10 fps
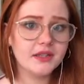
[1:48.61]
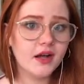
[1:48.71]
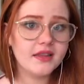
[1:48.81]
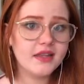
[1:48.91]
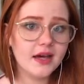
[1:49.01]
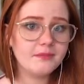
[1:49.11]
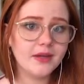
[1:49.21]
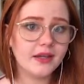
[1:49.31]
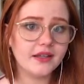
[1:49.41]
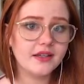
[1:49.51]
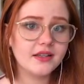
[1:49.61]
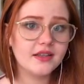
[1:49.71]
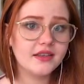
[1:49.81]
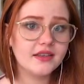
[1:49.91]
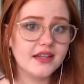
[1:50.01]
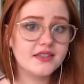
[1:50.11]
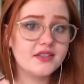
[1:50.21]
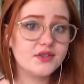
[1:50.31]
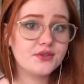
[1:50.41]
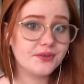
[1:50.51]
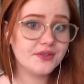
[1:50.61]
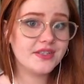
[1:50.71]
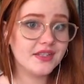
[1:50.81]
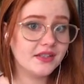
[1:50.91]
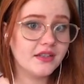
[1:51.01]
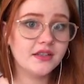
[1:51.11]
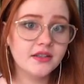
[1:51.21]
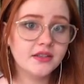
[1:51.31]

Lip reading: not that pink. That's disgusting.